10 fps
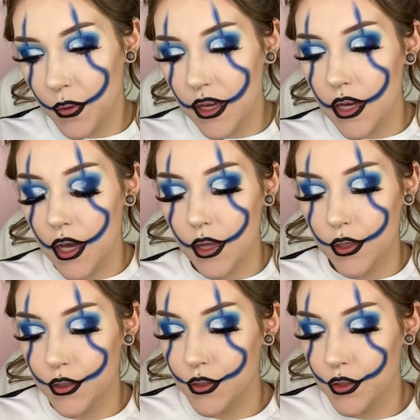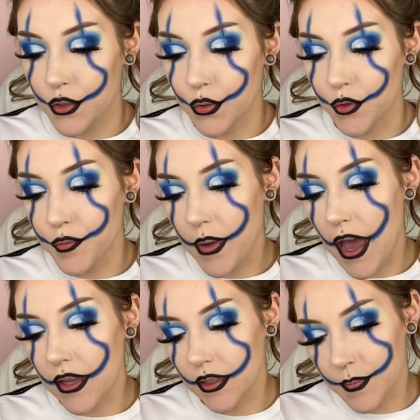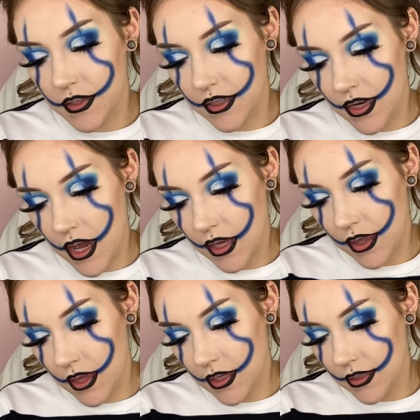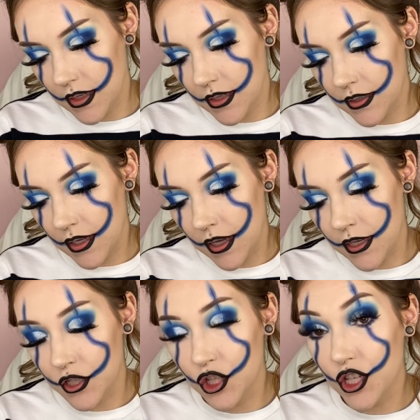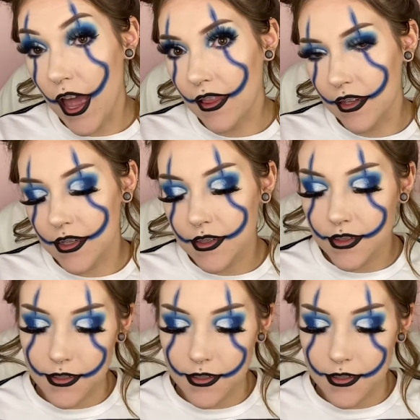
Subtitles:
Colors True Matte lipstick. This is in Chalice.